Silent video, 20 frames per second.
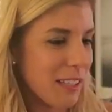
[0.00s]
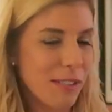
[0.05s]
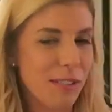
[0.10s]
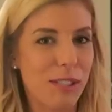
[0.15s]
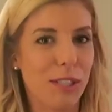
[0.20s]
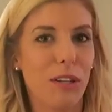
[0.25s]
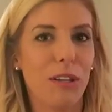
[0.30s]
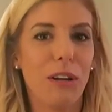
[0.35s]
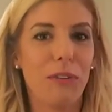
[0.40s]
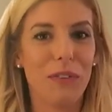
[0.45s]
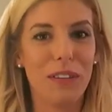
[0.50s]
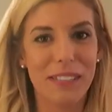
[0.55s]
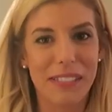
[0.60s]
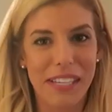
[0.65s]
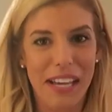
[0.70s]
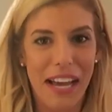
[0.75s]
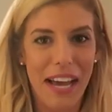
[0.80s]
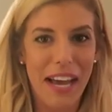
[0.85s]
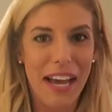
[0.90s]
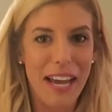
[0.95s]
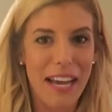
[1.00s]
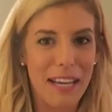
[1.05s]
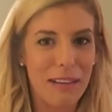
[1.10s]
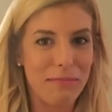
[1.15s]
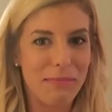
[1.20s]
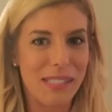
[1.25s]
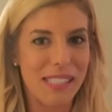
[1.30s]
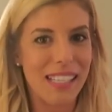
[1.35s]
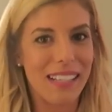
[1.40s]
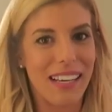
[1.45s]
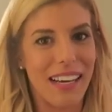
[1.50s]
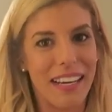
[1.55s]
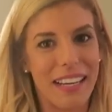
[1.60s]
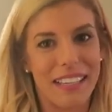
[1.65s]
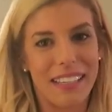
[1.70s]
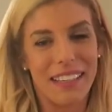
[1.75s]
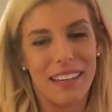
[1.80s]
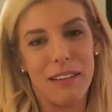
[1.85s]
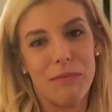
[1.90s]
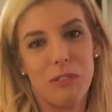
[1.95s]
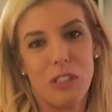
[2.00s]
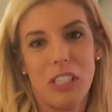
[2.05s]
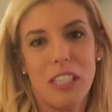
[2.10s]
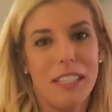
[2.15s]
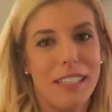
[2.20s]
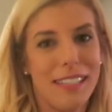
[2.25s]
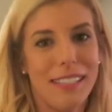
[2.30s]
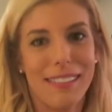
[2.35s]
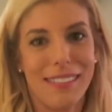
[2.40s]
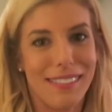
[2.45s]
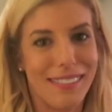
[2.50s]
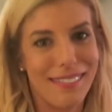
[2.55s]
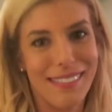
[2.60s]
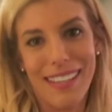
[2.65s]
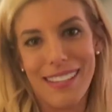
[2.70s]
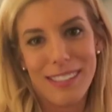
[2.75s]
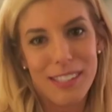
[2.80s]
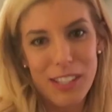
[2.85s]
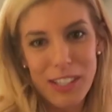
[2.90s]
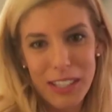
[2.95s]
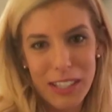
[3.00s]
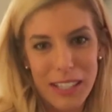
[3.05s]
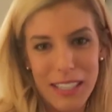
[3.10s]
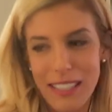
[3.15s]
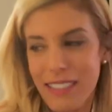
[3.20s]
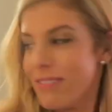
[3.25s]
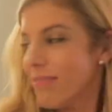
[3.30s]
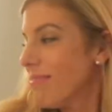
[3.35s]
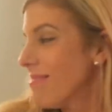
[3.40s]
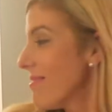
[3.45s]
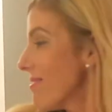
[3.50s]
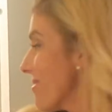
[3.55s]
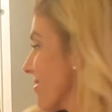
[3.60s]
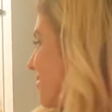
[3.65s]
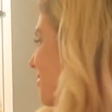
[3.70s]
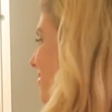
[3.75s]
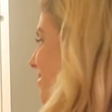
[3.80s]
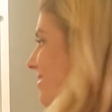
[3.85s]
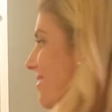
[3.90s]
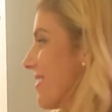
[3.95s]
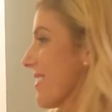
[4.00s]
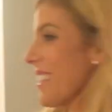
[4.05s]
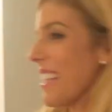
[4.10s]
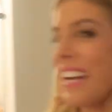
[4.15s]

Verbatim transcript: There's two different types like of cheese. Yep. It's good.